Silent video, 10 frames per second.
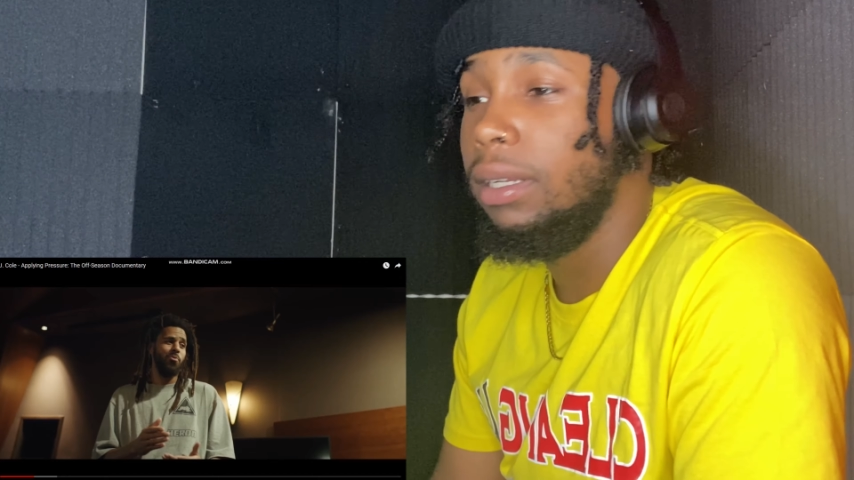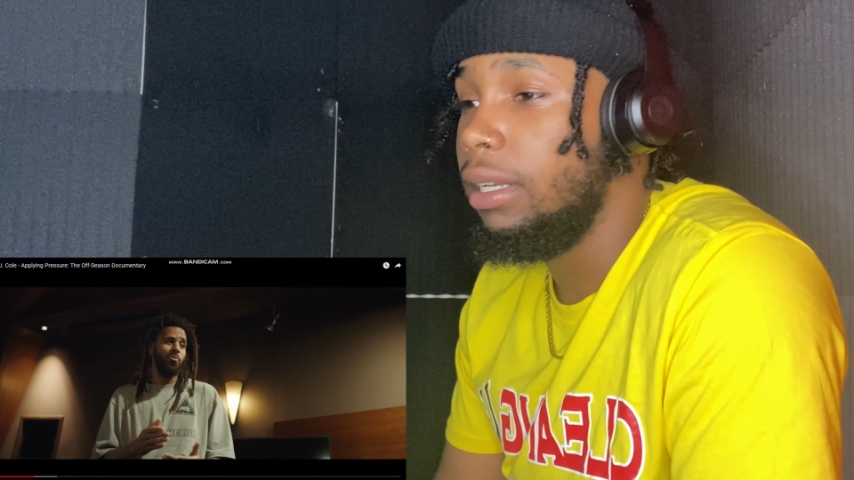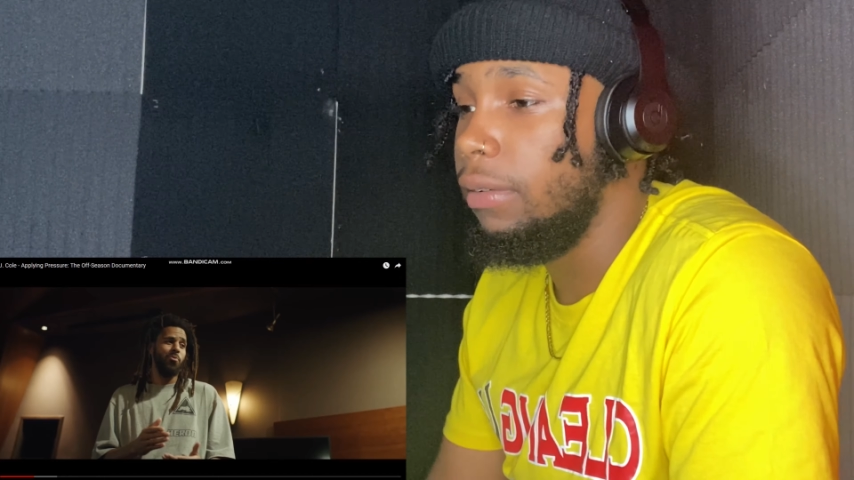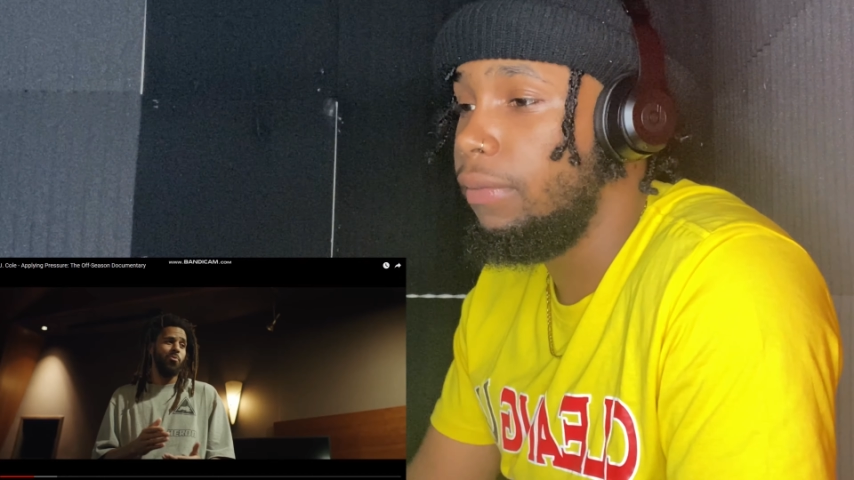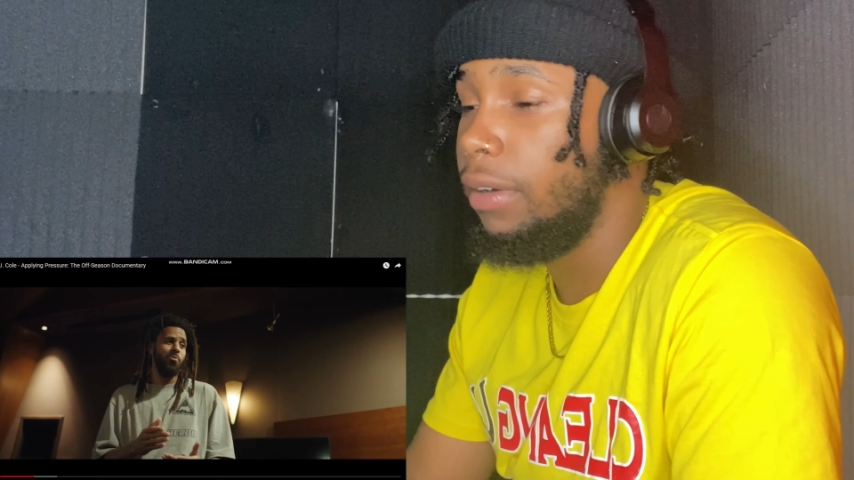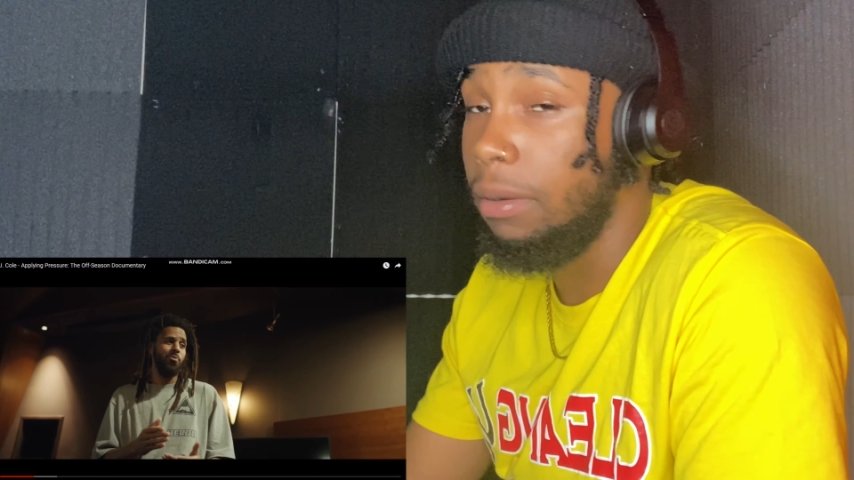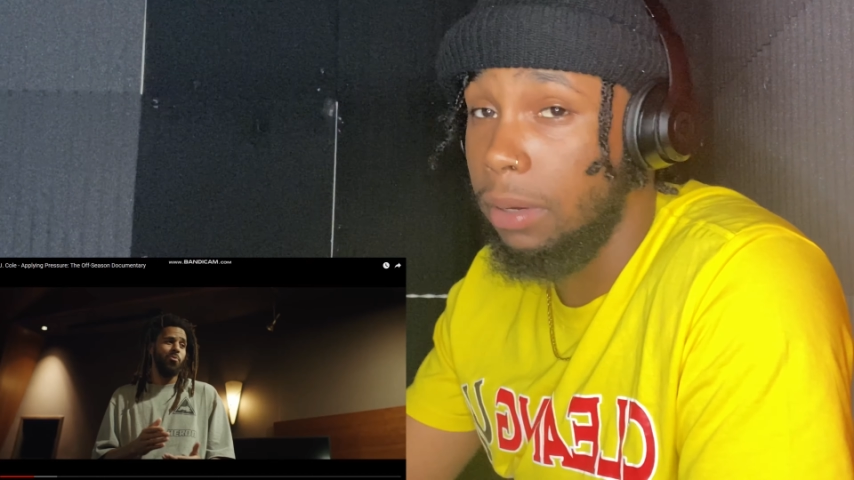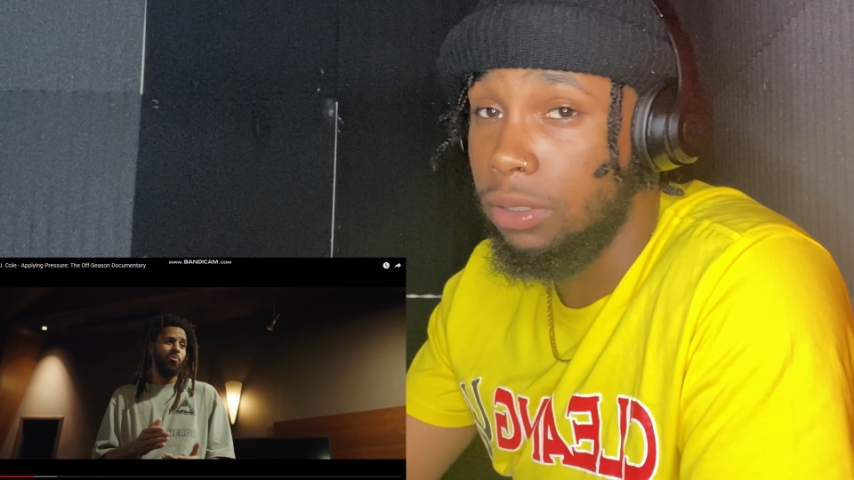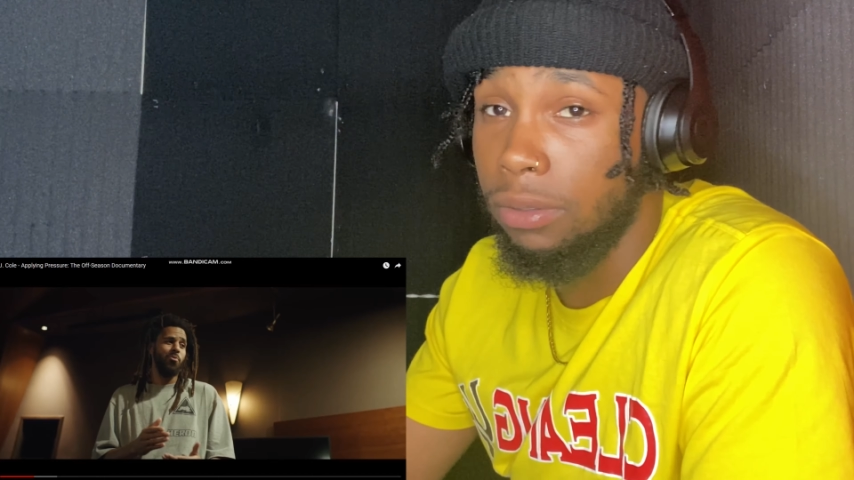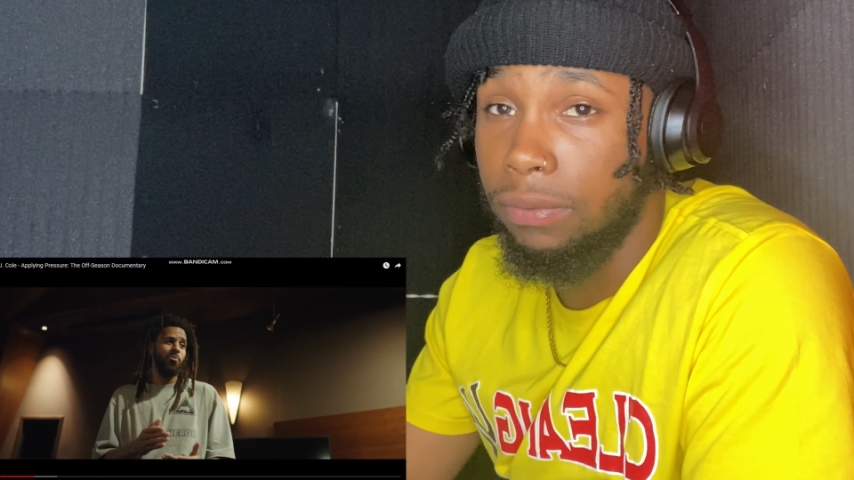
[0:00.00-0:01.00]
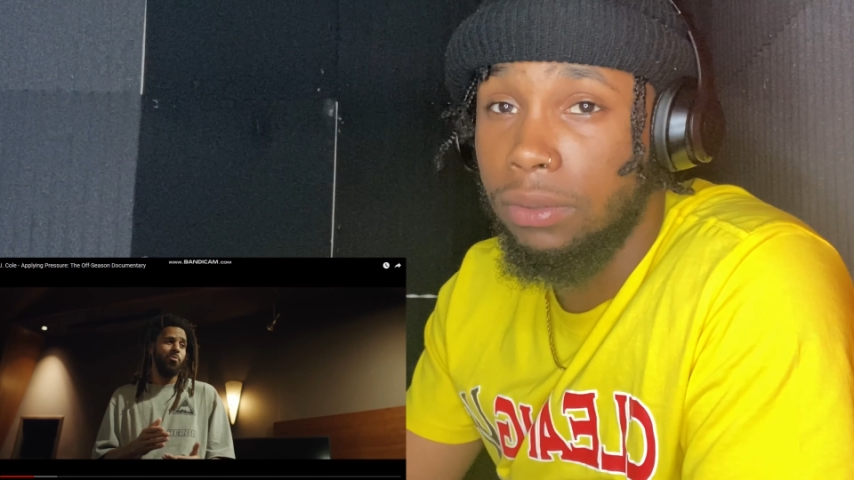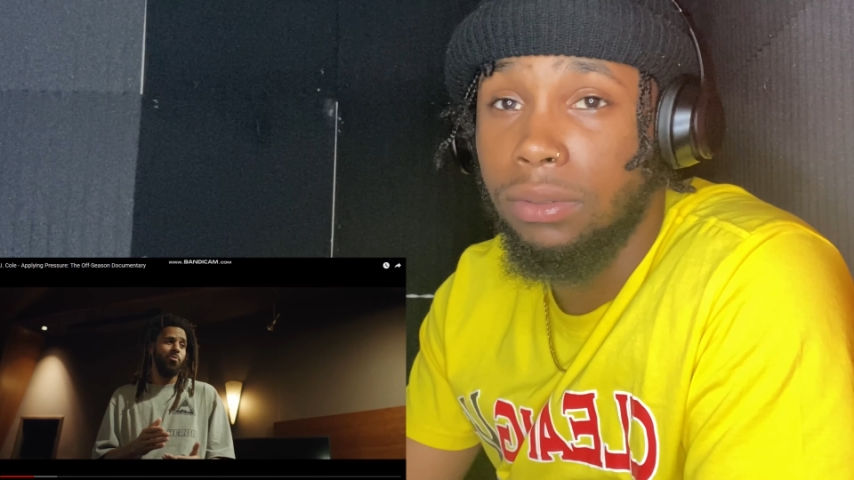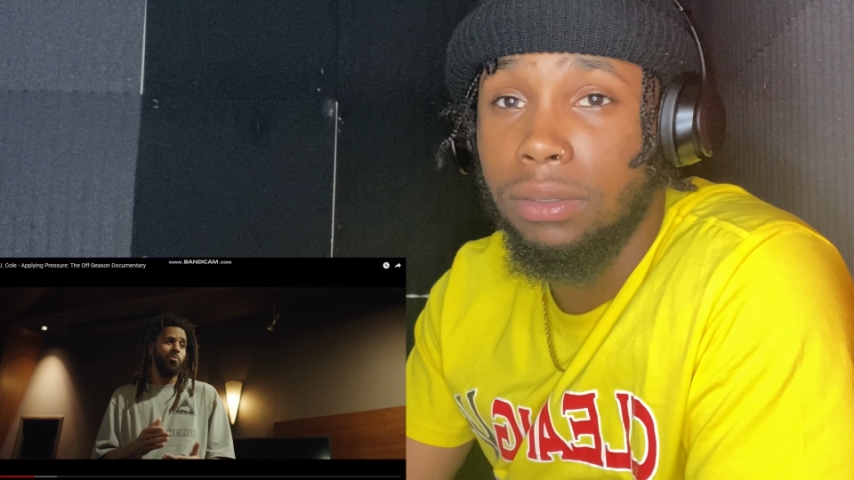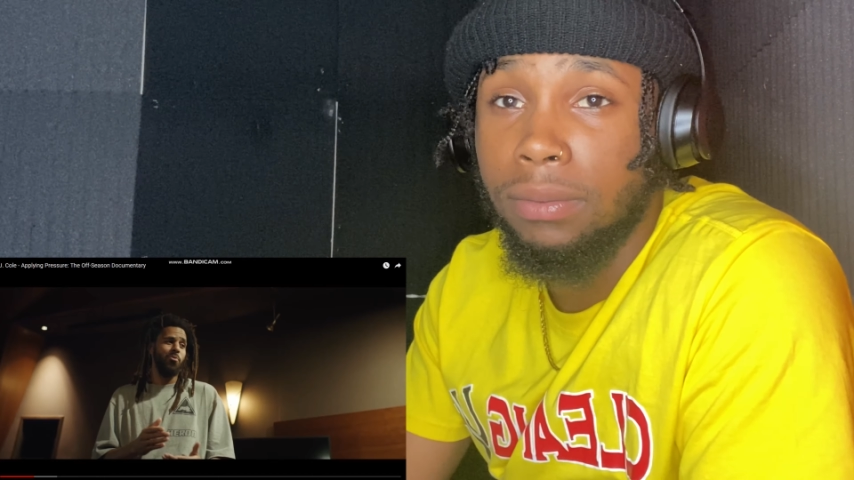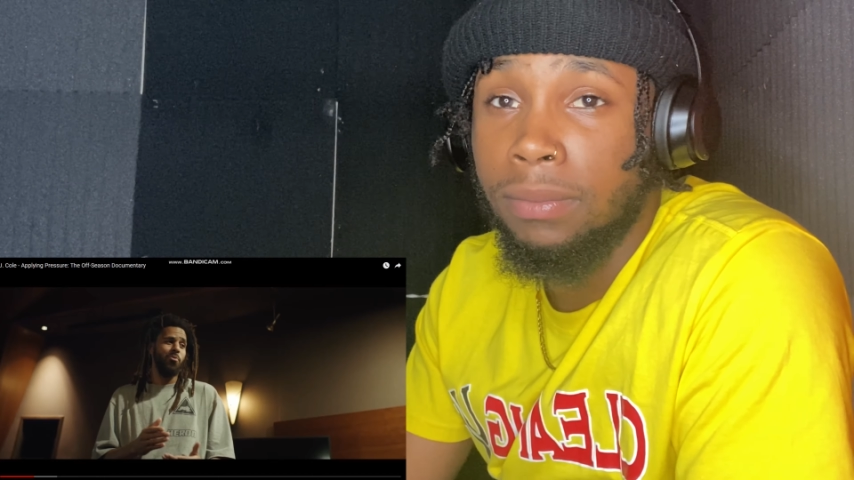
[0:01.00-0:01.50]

give a fuck about your future.